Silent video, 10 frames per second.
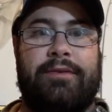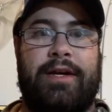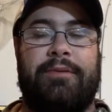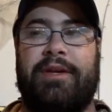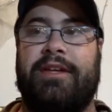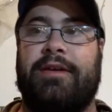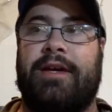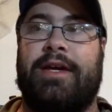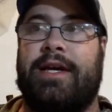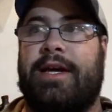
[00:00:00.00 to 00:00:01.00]
I mean,
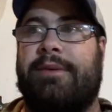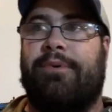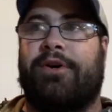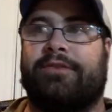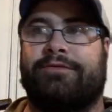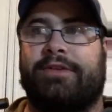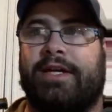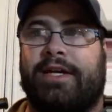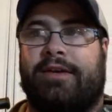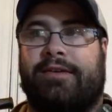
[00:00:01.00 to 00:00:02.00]
but if
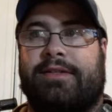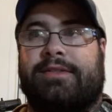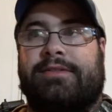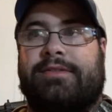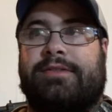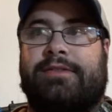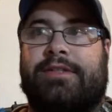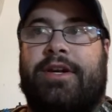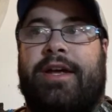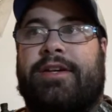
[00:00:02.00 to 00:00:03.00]

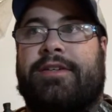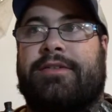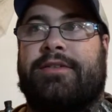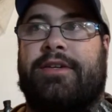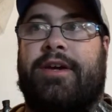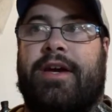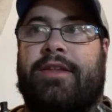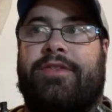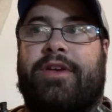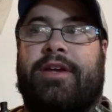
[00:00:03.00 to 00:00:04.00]
you gotta
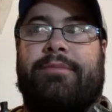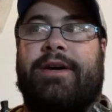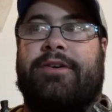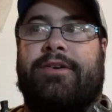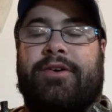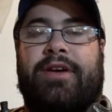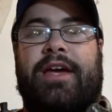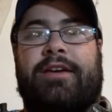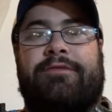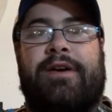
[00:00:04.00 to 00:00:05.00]
think about,
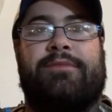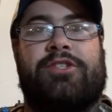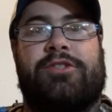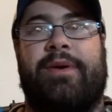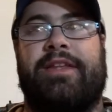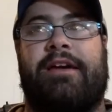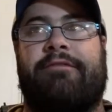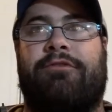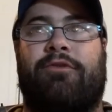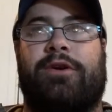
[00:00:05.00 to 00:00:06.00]
okay, if I'm gonna spend that
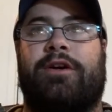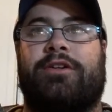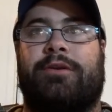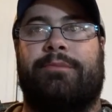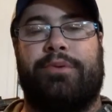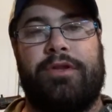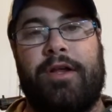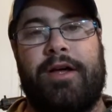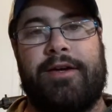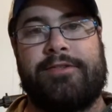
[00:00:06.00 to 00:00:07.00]
400
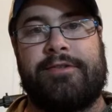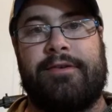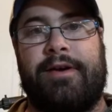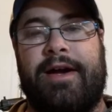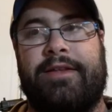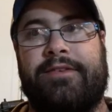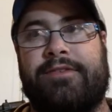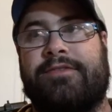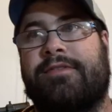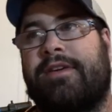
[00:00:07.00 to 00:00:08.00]
plus on
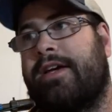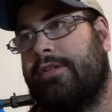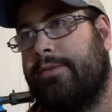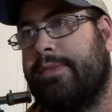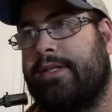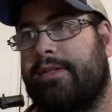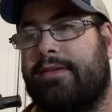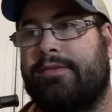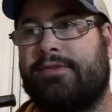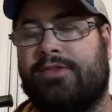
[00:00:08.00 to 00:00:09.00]
this element
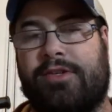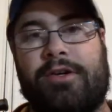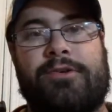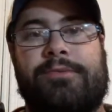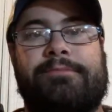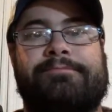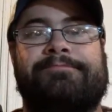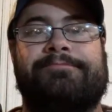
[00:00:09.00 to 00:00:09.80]
scope,